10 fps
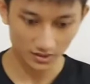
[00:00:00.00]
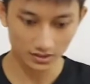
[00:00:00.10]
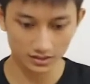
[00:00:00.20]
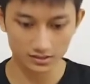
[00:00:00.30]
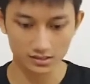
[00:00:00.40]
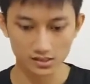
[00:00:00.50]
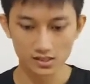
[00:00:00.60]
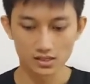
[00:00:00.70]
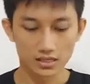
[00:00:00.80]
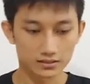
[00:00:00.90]
And
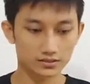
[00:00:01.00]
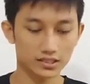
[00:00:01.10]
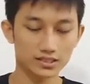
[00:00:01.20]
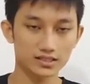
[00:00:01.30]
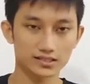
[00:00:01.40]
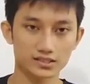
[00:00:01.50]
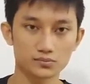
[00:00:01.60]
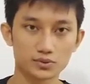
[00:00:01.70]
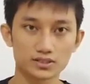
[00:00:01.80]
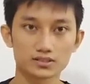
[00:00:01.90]
the second
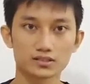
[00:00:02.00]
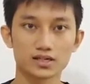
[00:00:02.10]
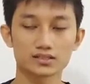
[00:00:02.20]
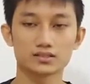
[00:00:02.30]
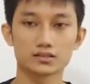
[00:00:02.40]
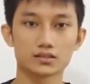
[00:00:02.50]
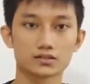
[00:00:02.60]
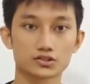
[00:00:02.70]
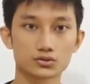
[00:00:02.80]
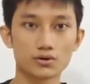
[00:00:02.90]
example is like in
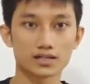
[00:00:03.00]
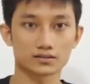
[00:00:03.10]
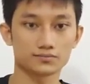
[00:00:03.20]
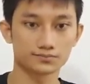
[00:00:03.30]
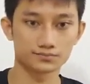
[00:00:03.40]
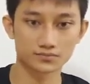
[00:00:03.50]
the squat.